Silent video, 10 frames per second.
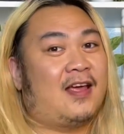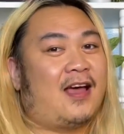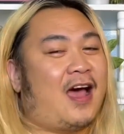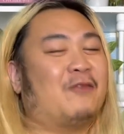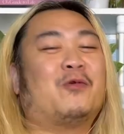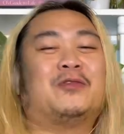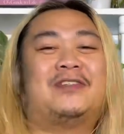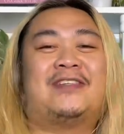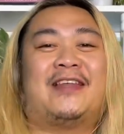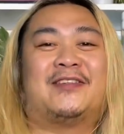I won't
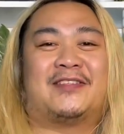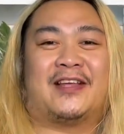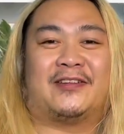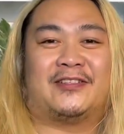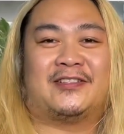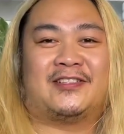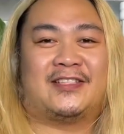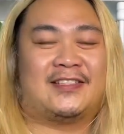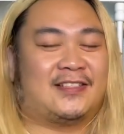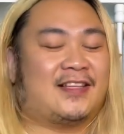say the sellers
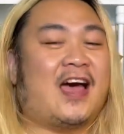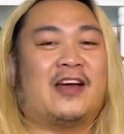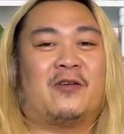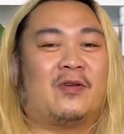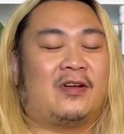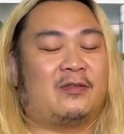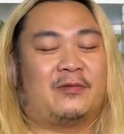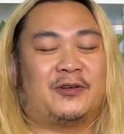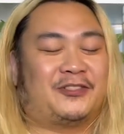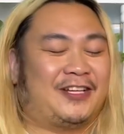just because I don't want to
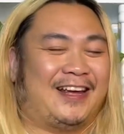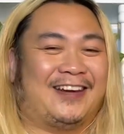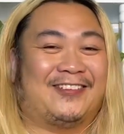throw shade or